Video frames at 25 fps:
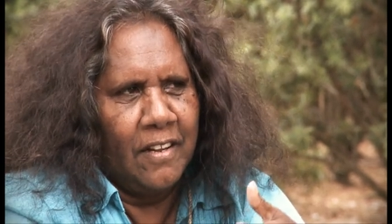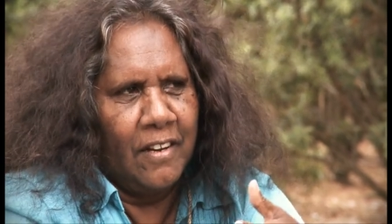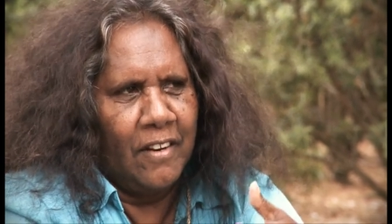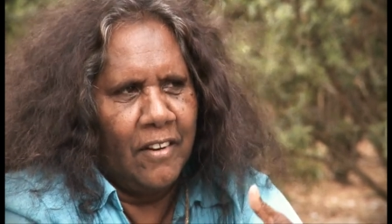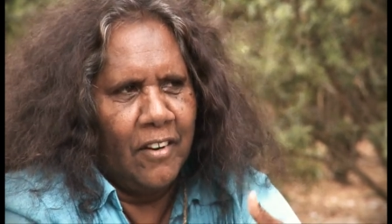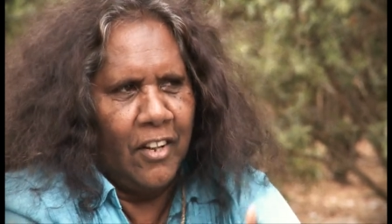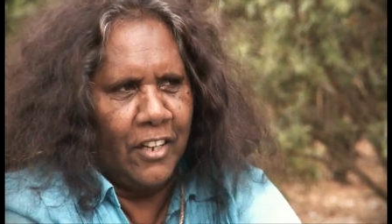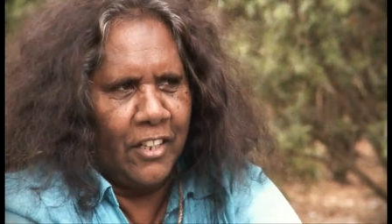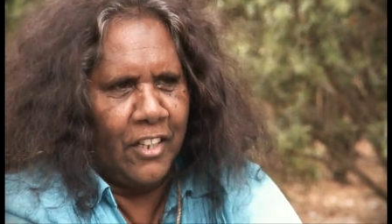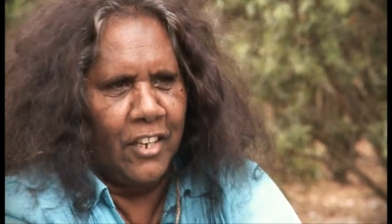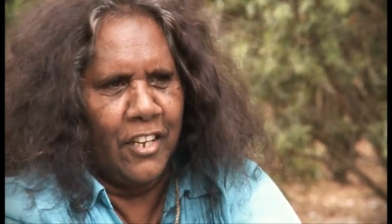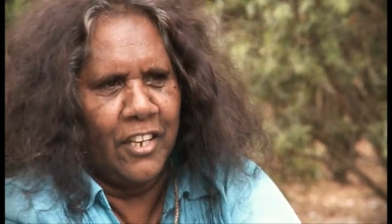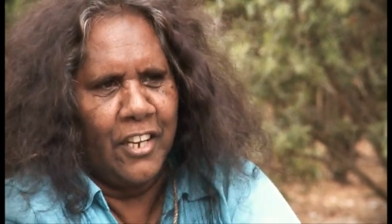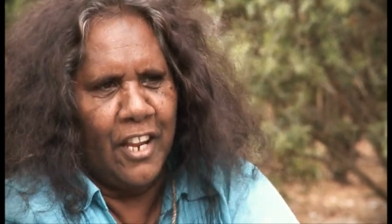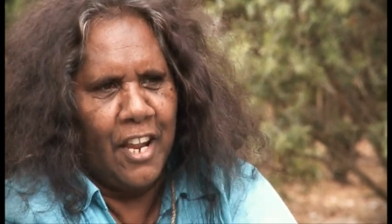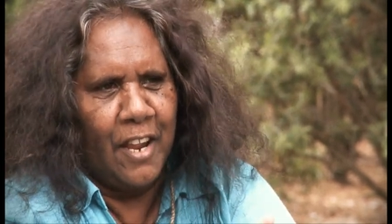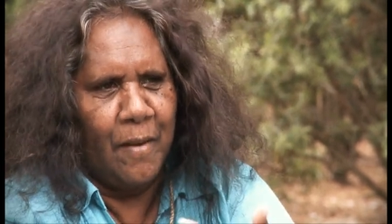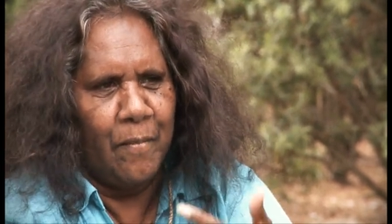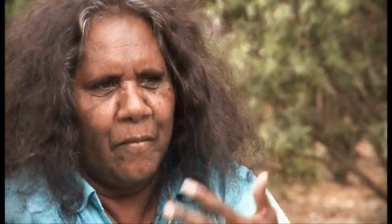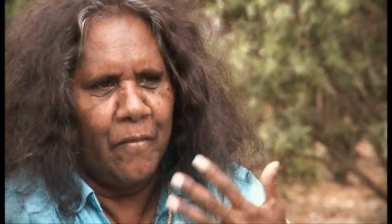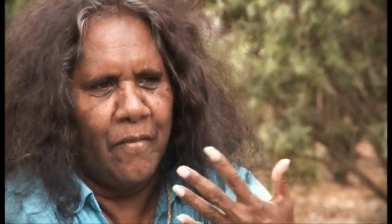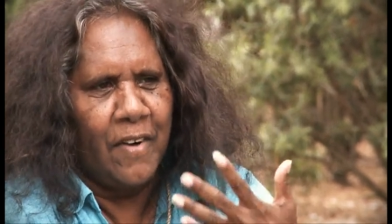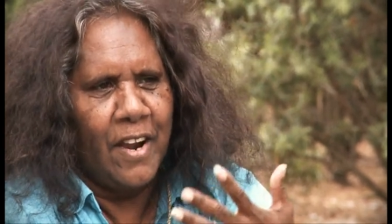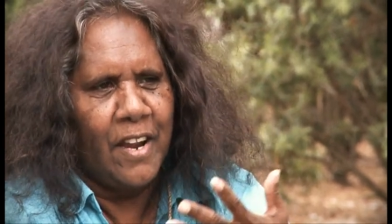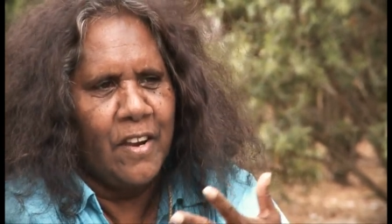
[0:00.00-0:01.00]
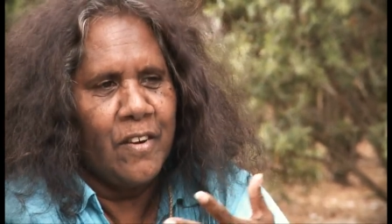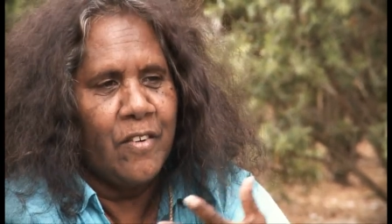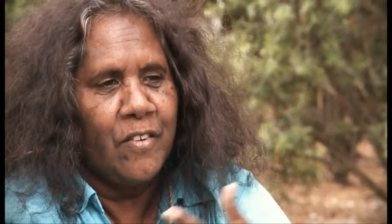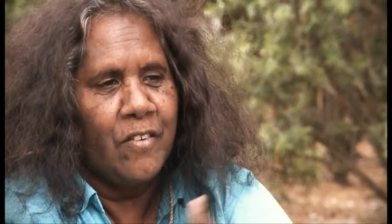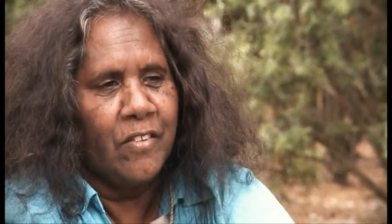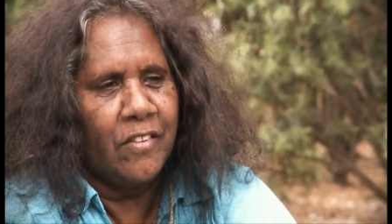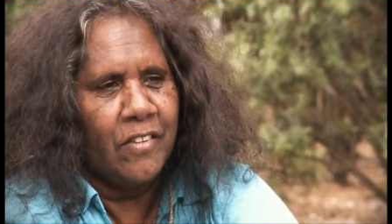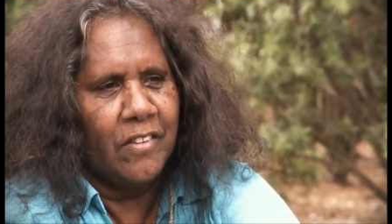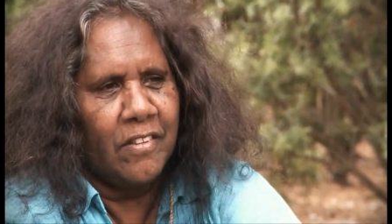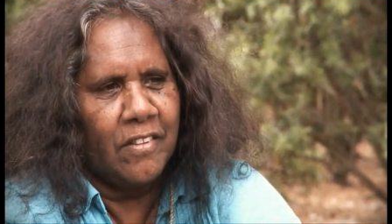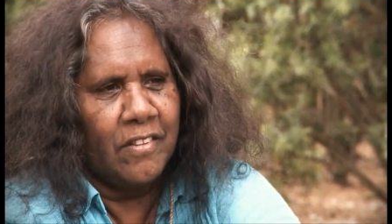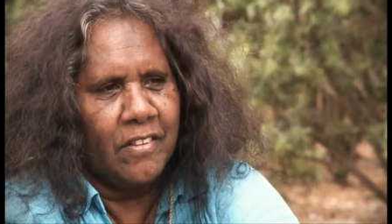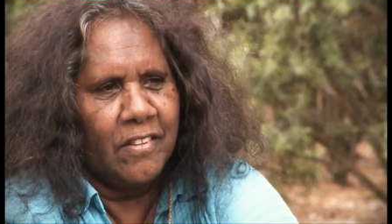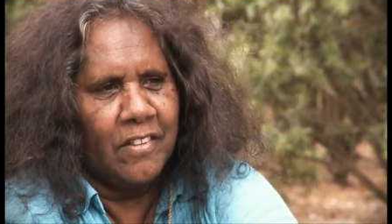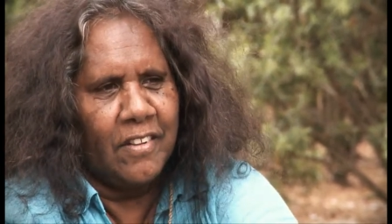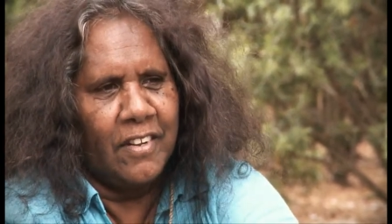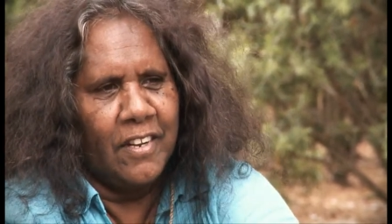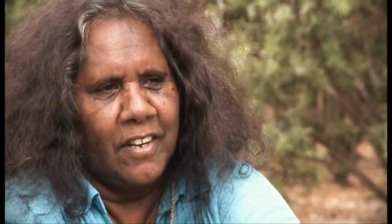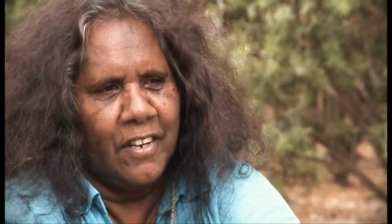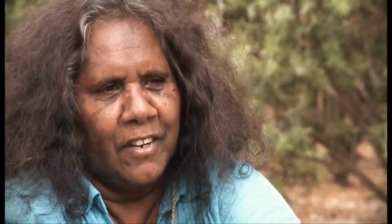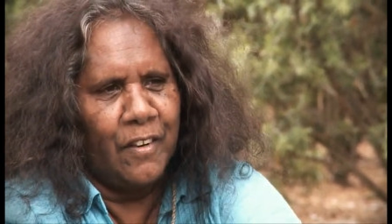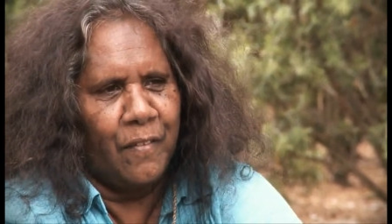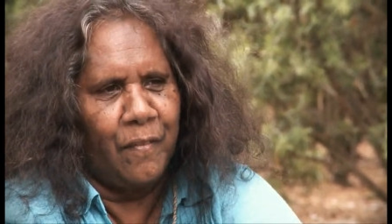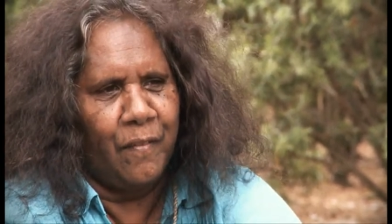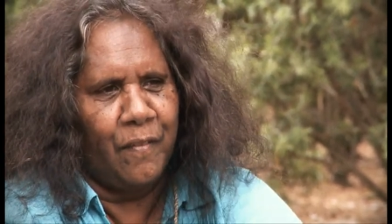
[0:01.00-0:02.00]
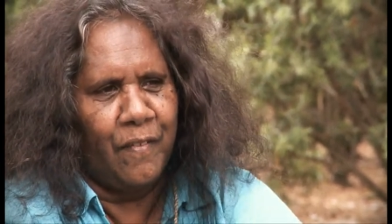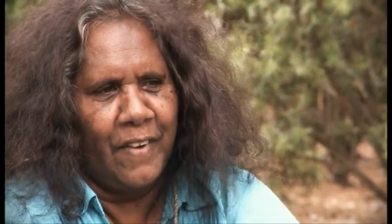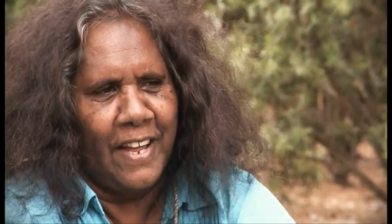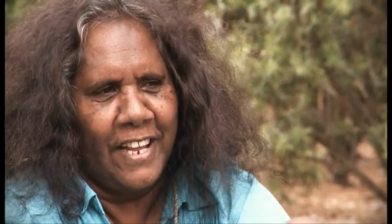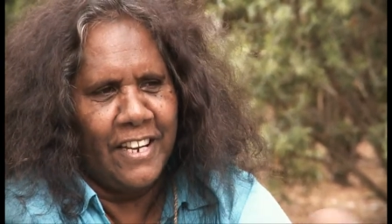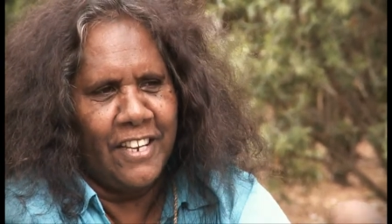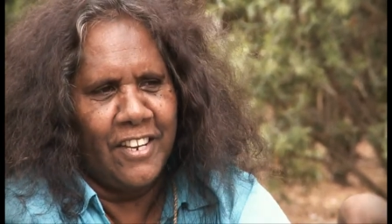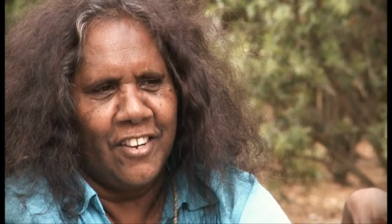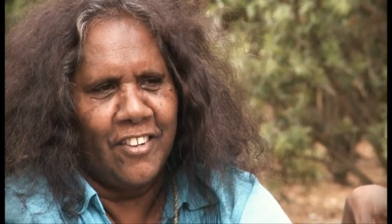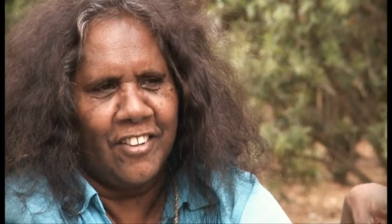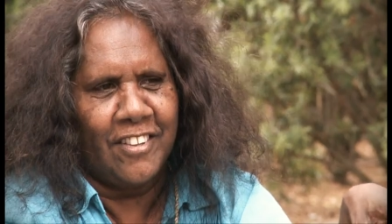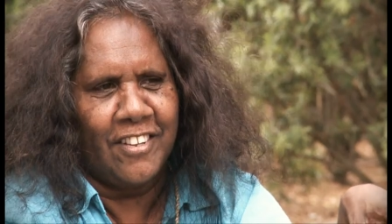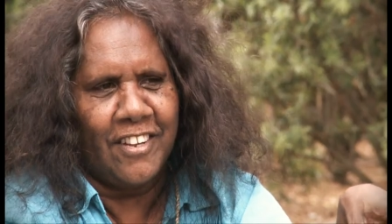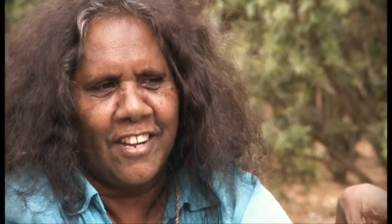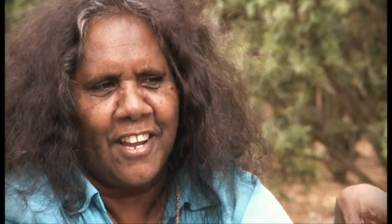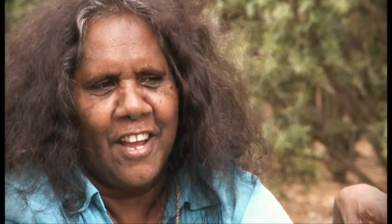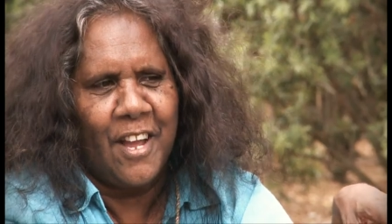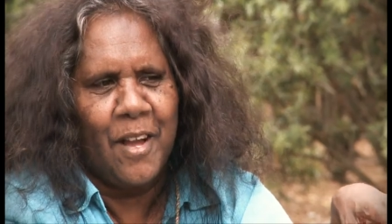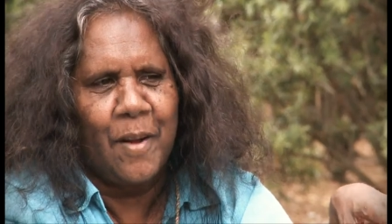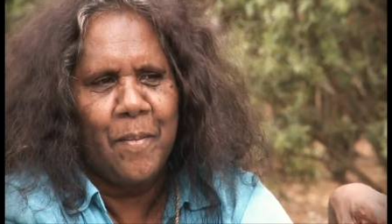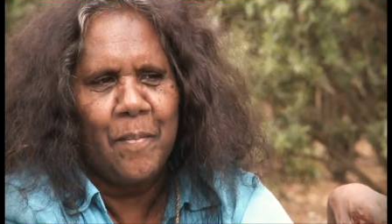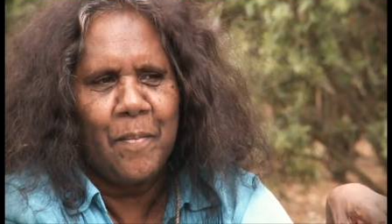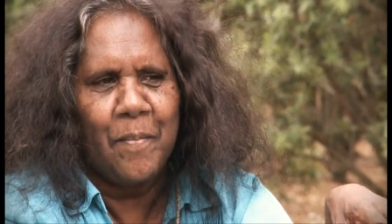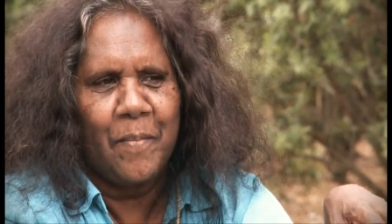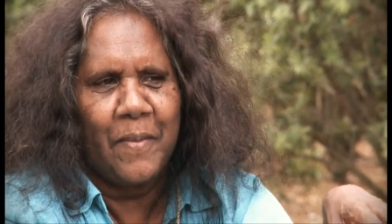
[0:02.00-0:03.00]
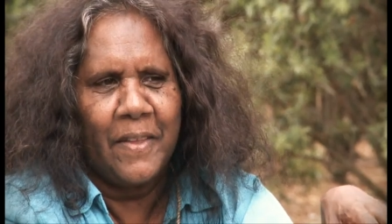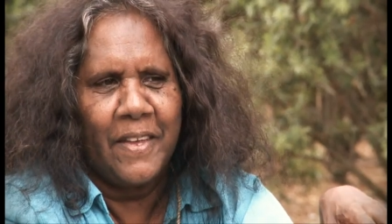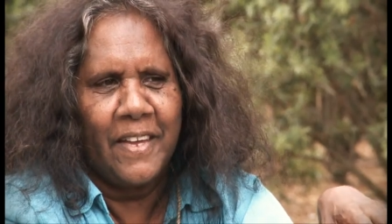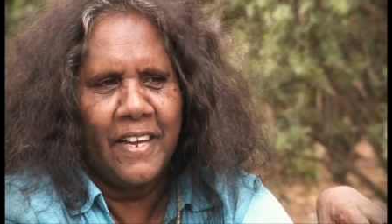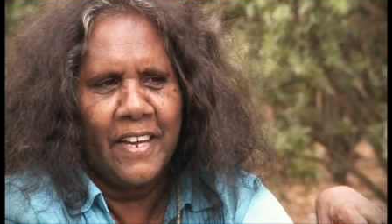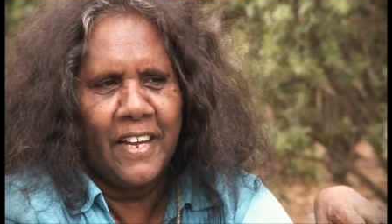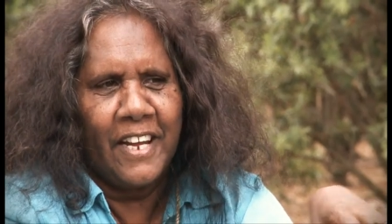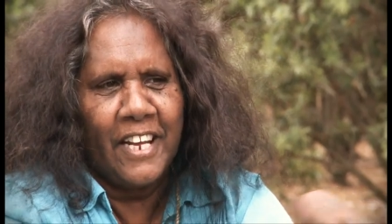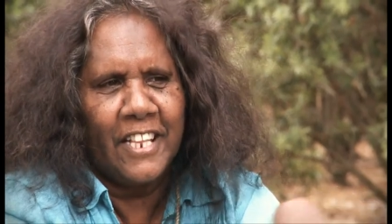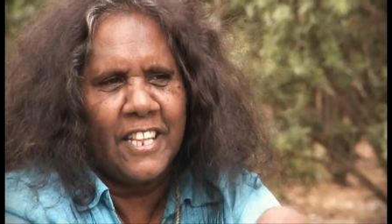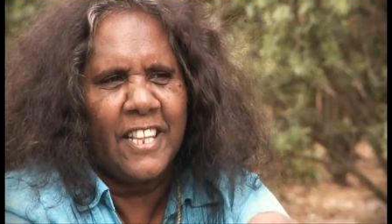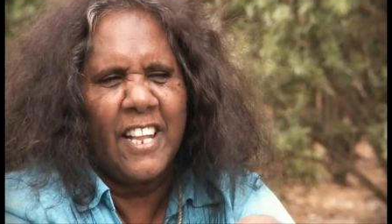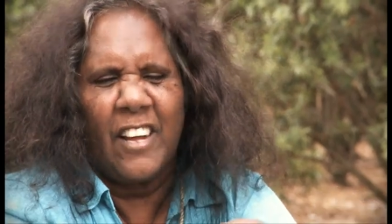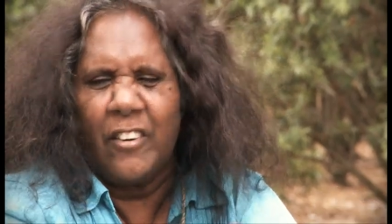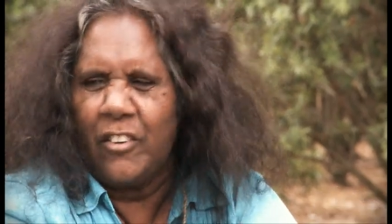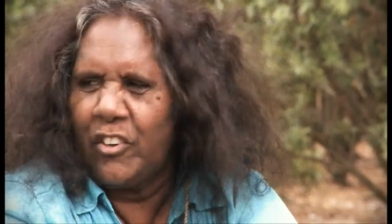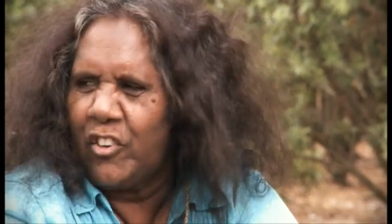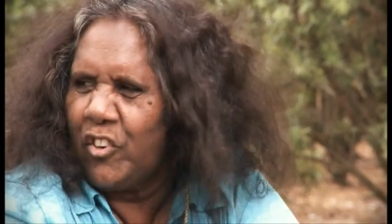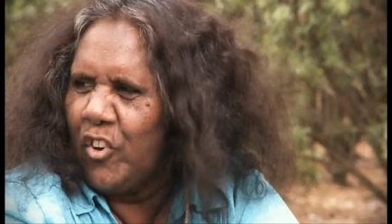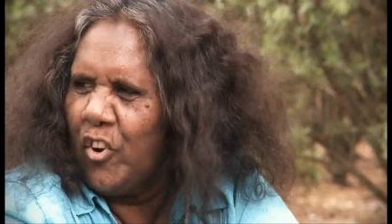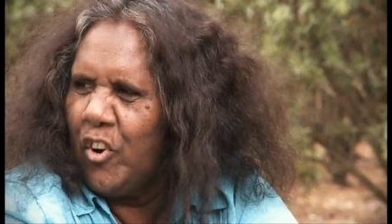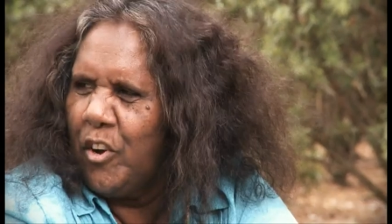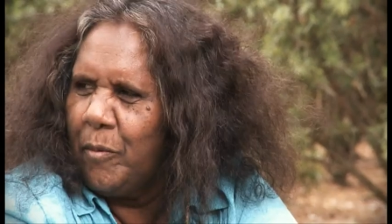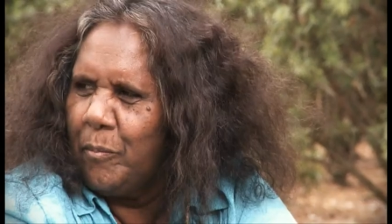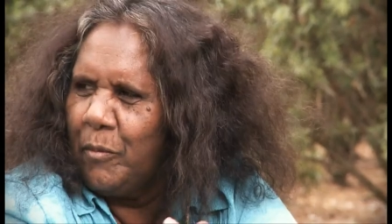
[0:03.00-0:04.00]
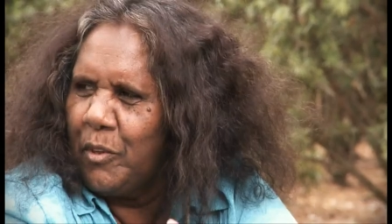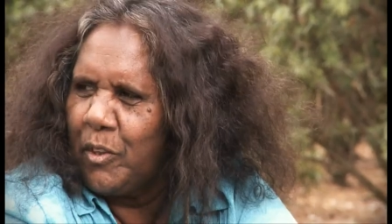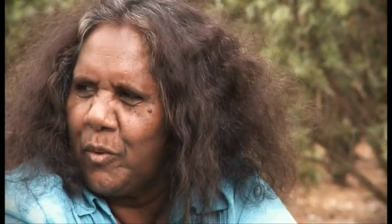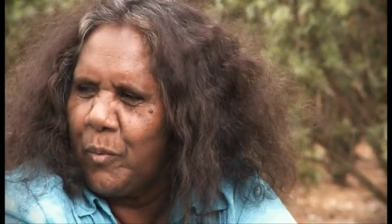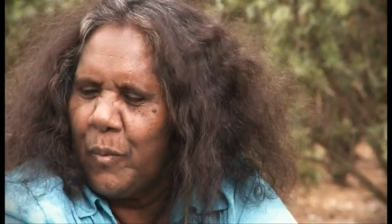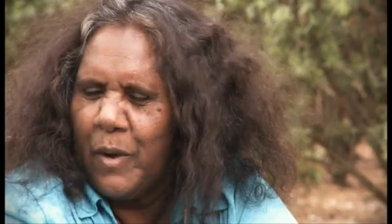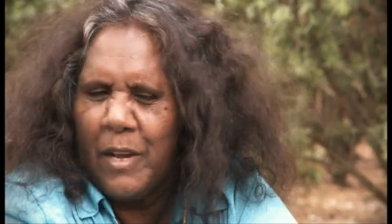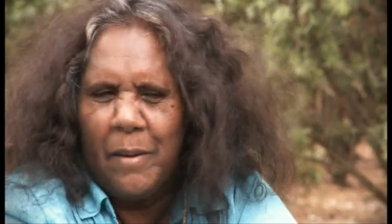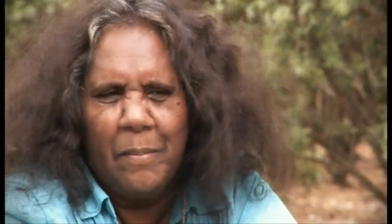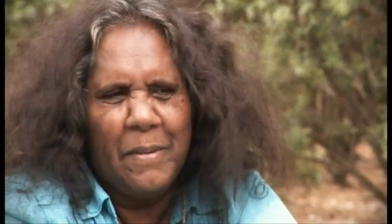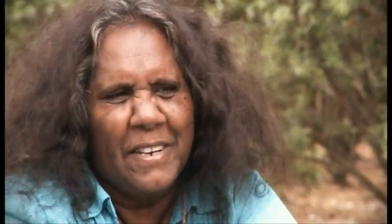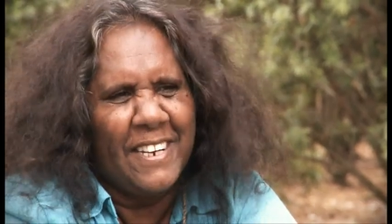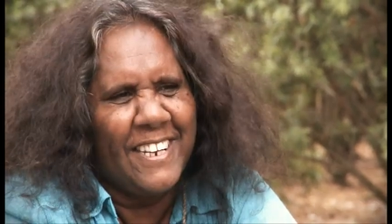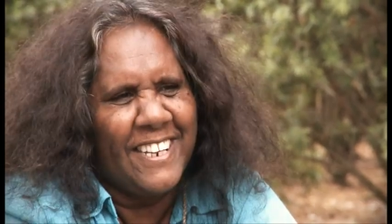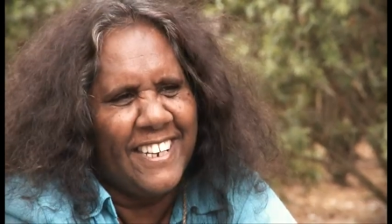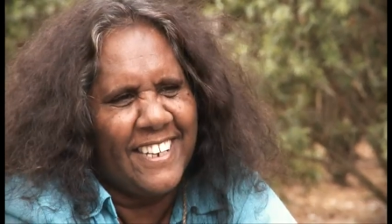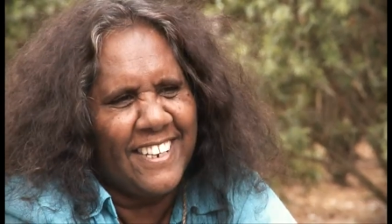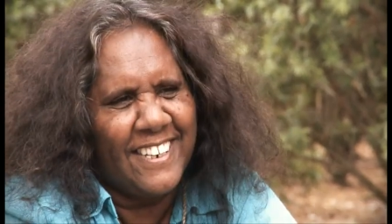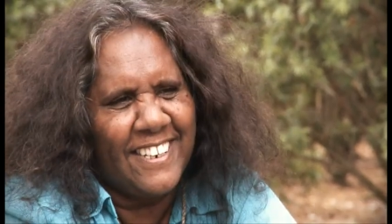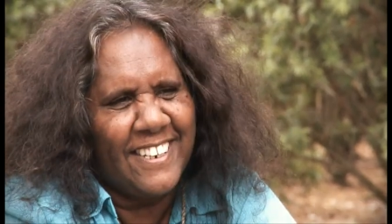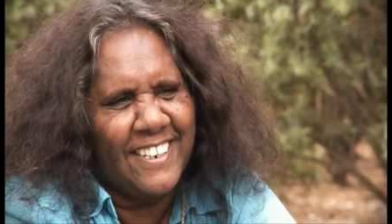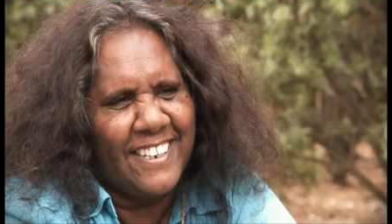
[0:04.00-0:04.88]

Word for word: like the dam rose and the flood used to come. That's the only time we swam in it.